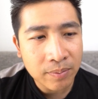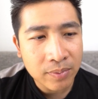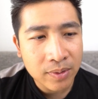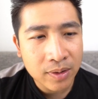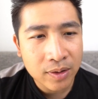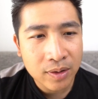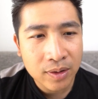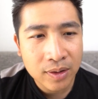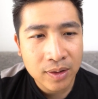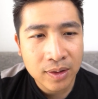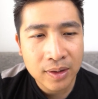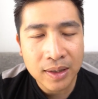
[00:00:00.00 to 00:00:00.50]

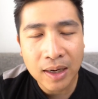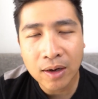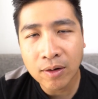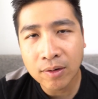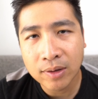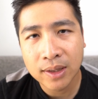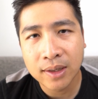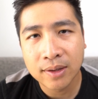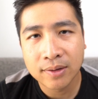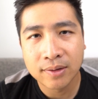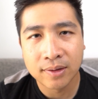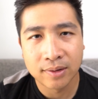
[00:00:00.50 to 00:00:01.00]

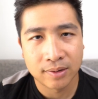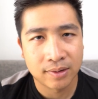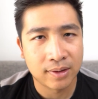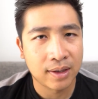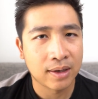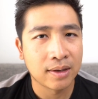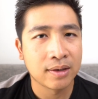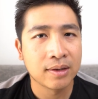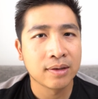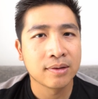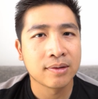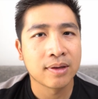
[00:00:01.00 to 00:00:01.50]
nowadays the
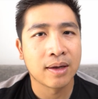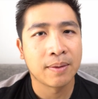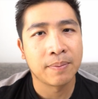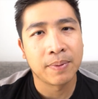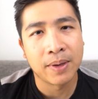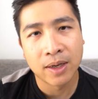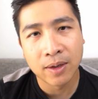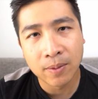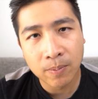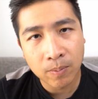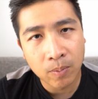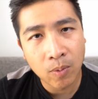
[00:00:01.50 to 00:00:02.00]
sellers are
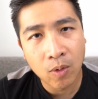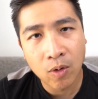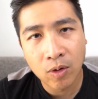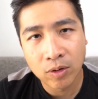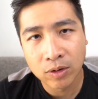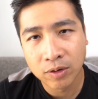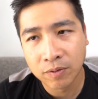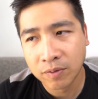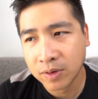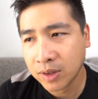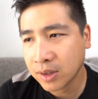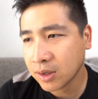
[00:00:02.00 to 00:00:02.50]
paying
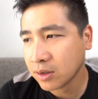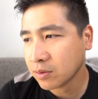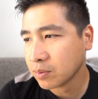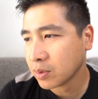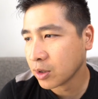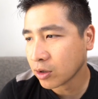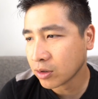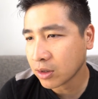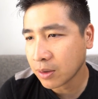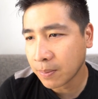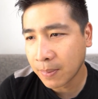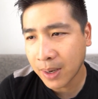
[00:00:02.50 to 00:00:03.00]
more. The reason is
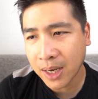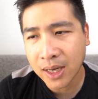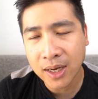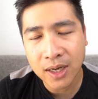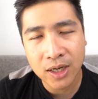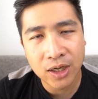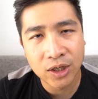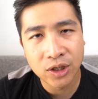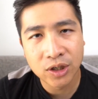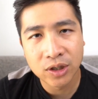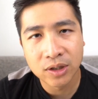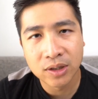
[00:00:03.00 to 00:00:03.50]
because the buyer
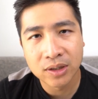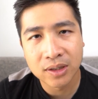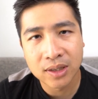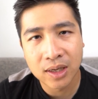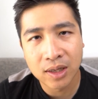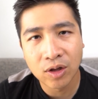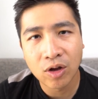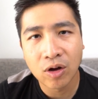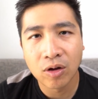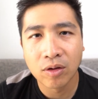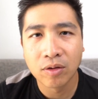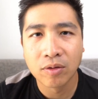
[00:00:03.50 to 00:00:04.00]
agents
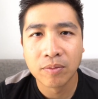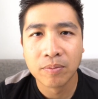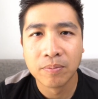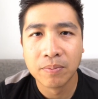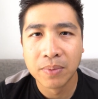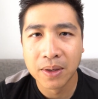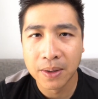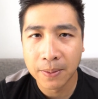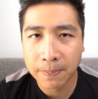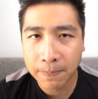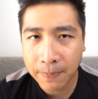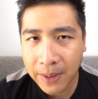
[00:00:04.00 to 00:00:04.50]
are not
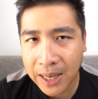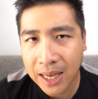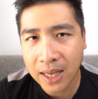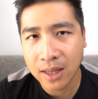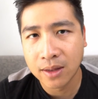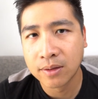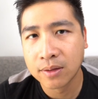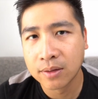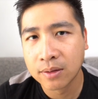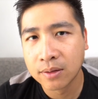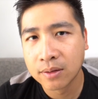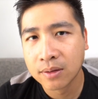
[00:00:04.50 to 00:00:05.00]
being paid
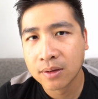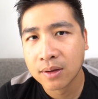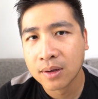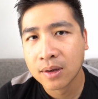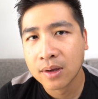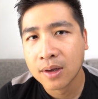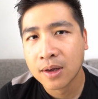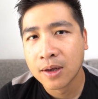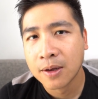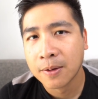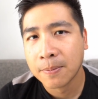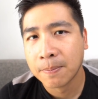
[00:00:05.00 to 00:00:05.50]

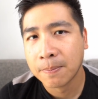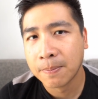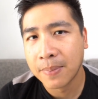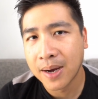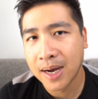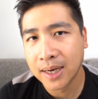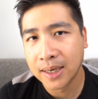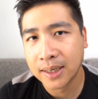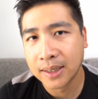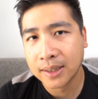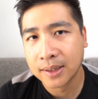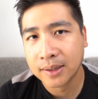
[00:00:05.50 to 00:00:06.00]

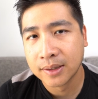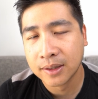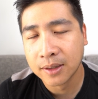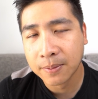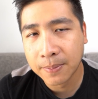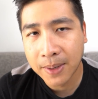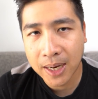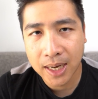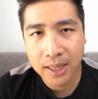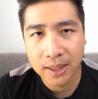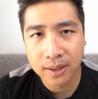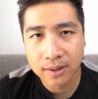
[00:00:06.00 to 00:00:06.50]
by the
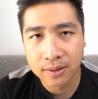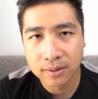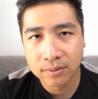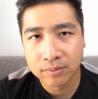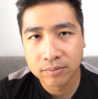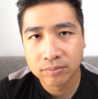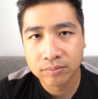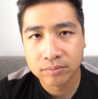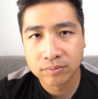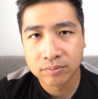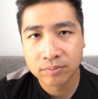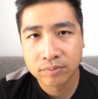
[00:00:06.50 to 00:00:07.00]
buyer.
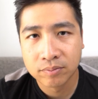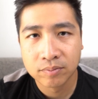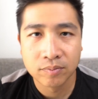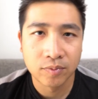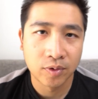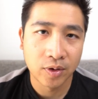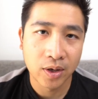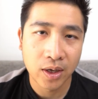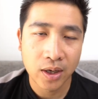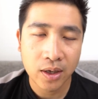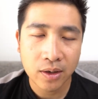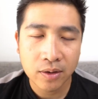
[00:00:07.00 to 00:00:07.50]

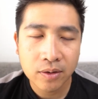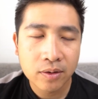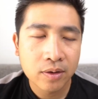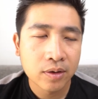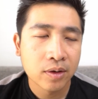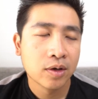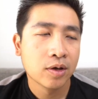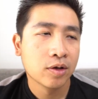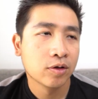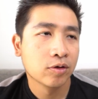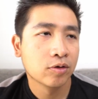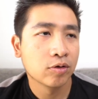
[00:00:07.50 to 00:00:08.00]
Okay,
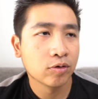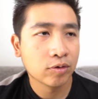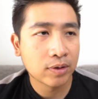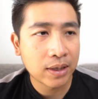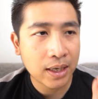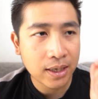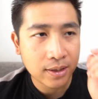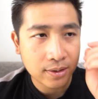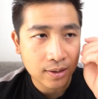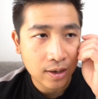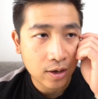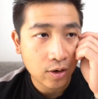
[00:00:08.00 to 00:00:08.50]
so
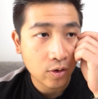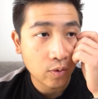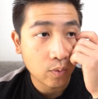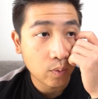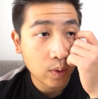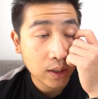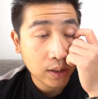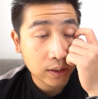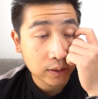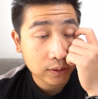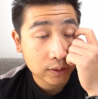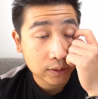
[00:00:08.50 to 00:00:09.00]
that is how it
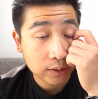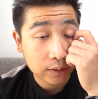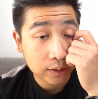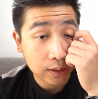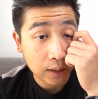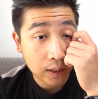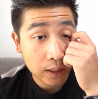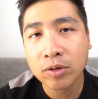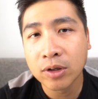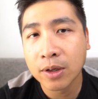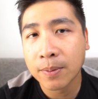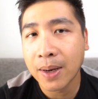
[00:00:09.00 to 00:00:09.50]
works.
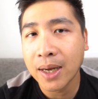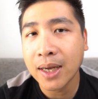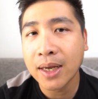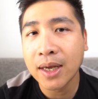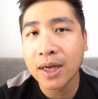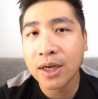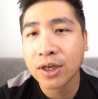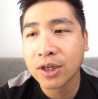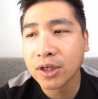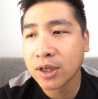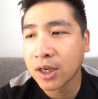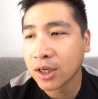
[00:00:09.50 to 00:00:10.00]
The buying
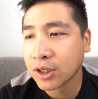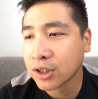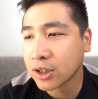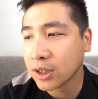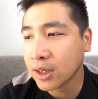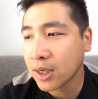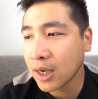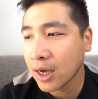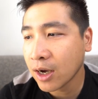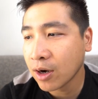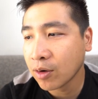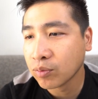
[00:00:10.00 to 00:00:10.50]
agent
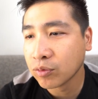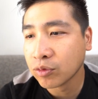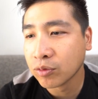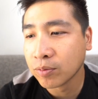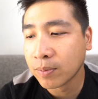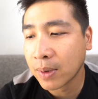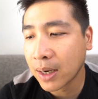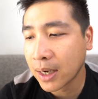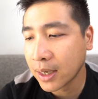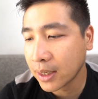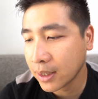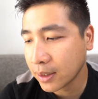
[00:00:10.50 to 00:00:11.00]
actually help to
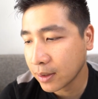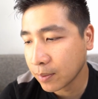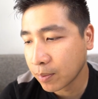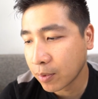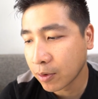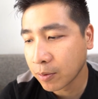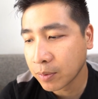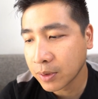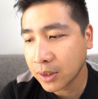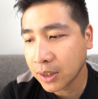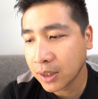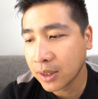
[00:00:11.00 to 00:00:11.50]
buy the
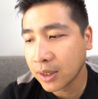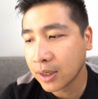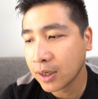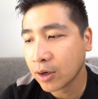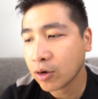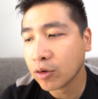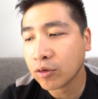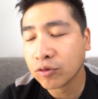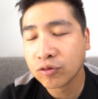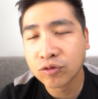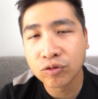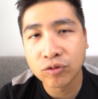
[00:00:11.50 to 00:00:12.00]
property,
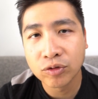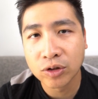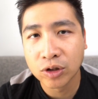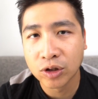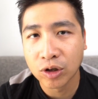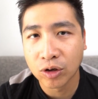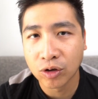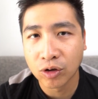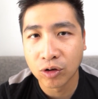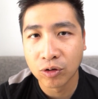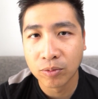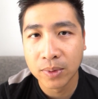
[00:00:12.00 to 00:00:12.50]
go through the
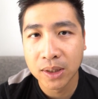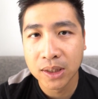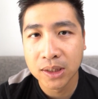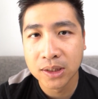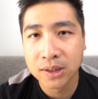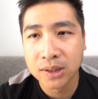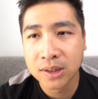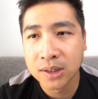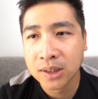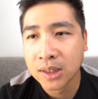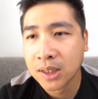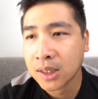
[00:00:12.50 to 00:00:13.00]

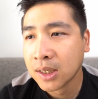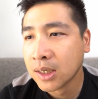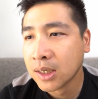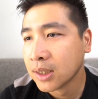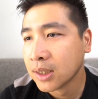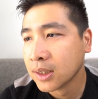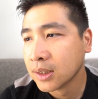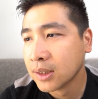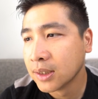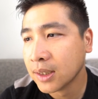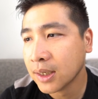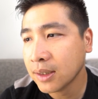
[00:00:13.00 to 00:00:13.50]
documents.
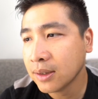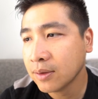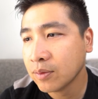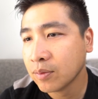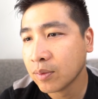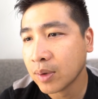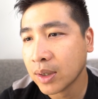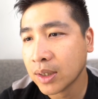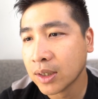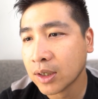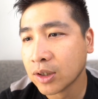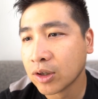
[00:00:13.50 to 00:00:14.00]
Then
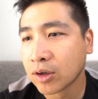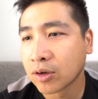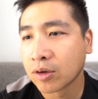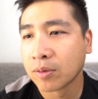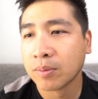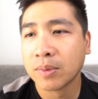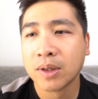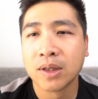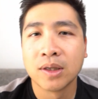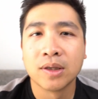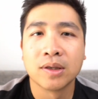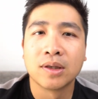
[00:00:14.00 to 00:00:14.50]
when the
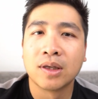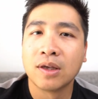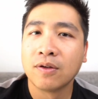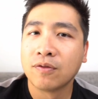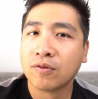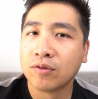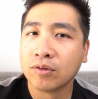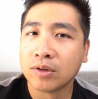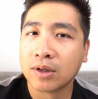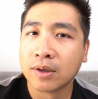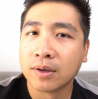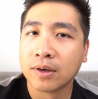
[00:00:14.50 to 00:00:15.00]
document is
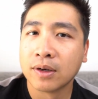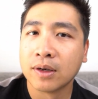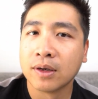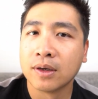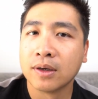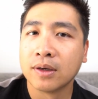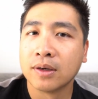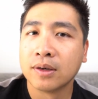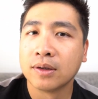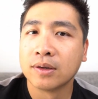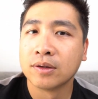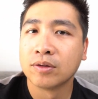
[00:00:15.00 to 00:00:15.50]
given
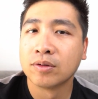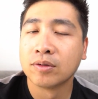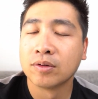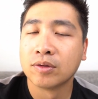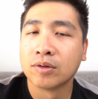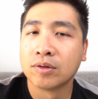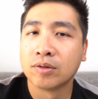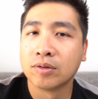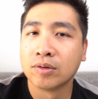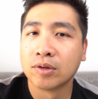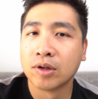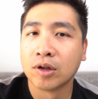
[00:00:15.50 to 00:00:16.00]

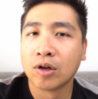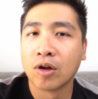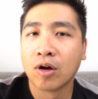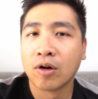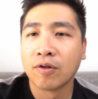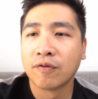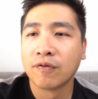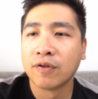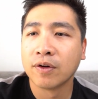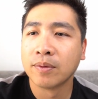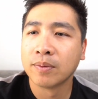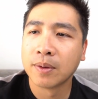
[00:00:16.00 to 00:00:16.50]
to the law
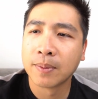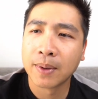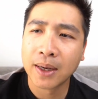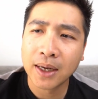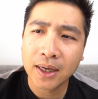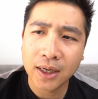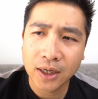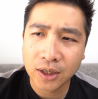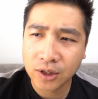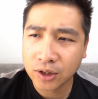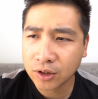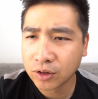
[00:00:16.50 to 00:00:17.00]
firm, the
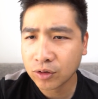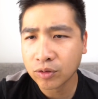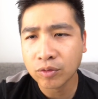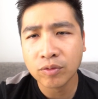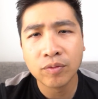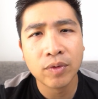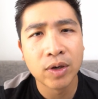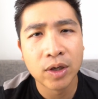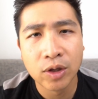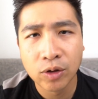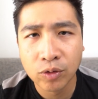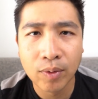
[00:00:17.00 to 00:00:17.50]
buying agent
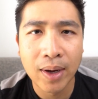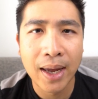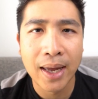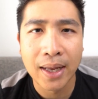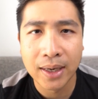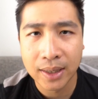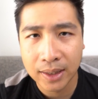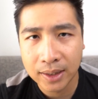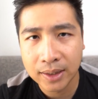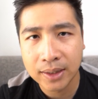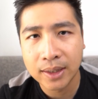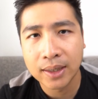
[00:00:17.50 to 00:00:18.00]
don't really do
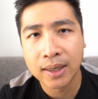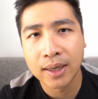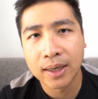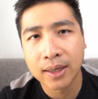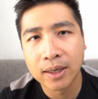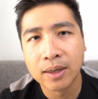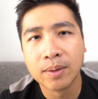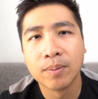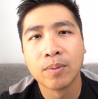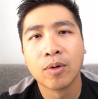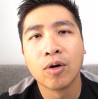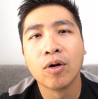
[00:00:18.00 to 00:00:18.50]
anything
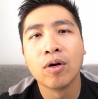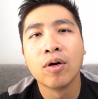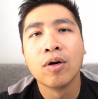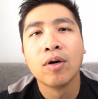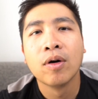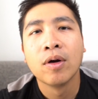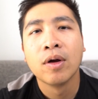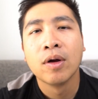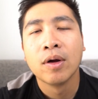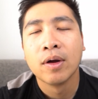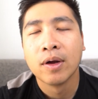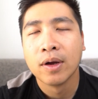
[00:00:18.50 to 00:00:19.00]
anymore.
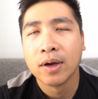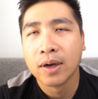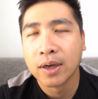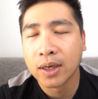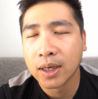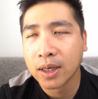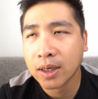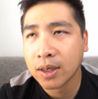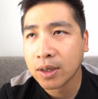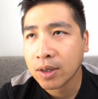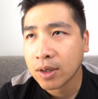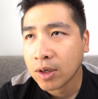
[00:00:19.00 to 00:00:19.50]

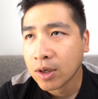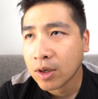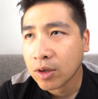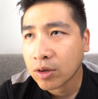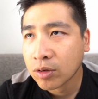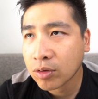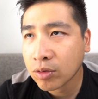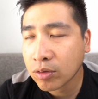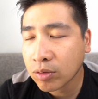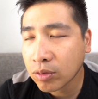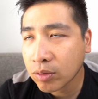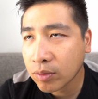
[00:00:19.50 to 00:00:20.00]
Okay,
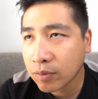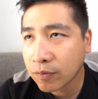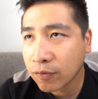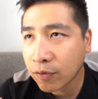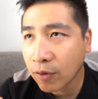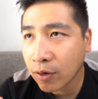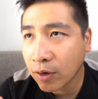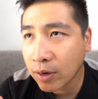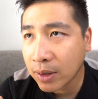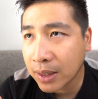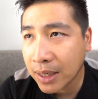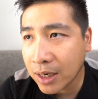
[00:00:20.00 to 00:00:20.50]
so
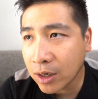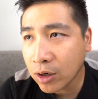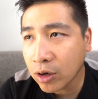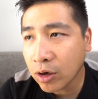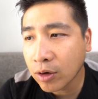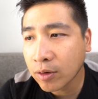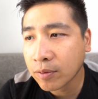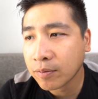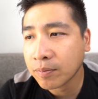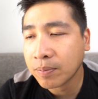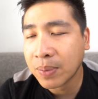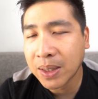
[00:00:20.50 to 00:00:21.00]
for
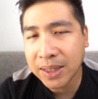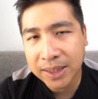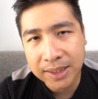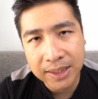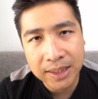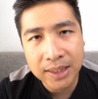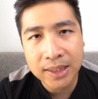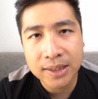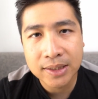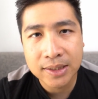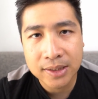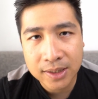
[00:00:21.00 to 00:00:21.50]
landlord,
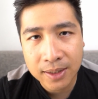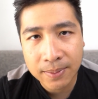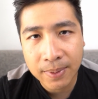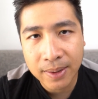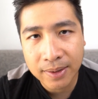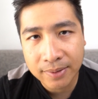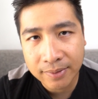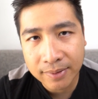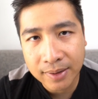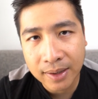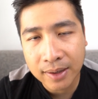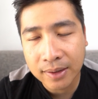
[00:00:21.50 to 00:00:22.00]
basically it's the same
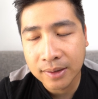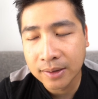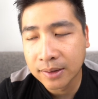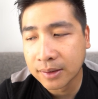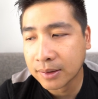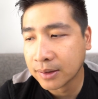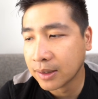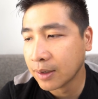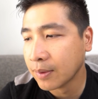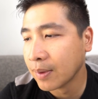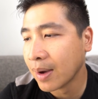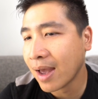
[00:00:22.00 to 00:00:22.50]
as
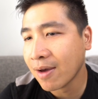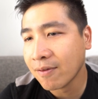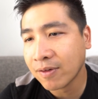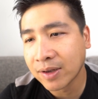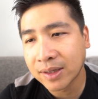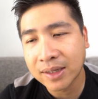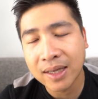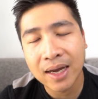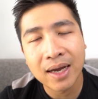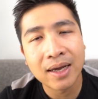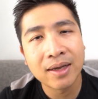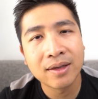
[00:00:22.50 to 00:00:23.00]
seller. They will
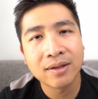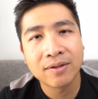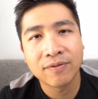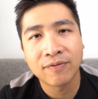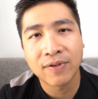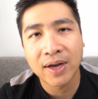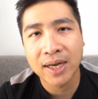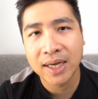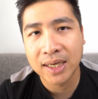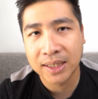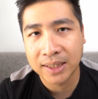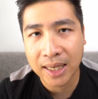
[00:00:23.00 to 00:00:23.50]
advertise,
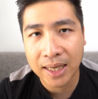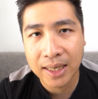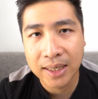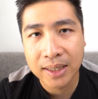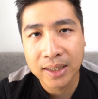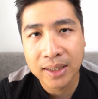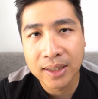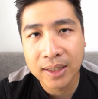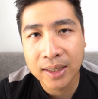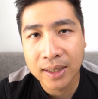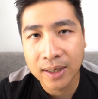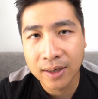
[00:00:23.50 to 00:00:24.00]
find a
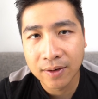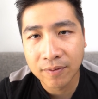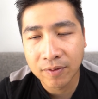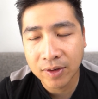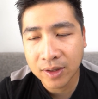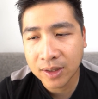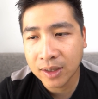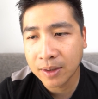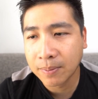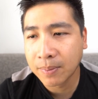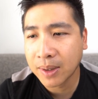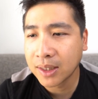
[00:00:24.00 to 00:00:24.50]
tenant and
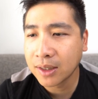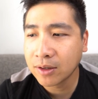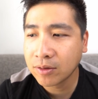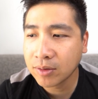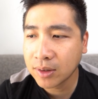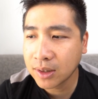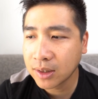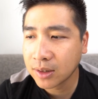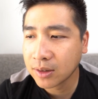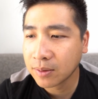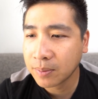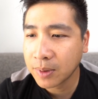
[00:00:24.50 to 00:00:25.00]
everything, but this
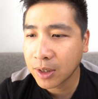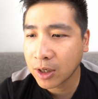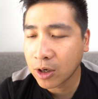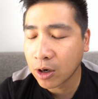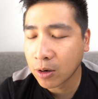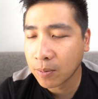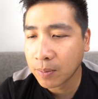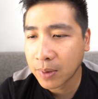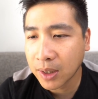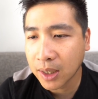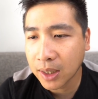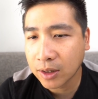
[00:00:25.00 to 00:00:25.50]
one is a bit
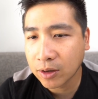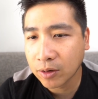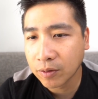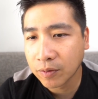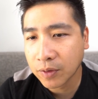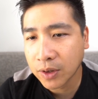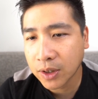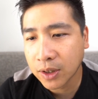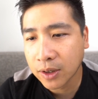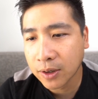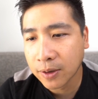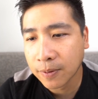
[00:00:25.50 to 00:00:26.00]
complicated
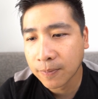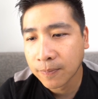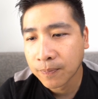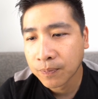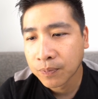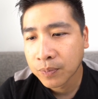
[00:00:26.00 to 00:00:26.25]
over here,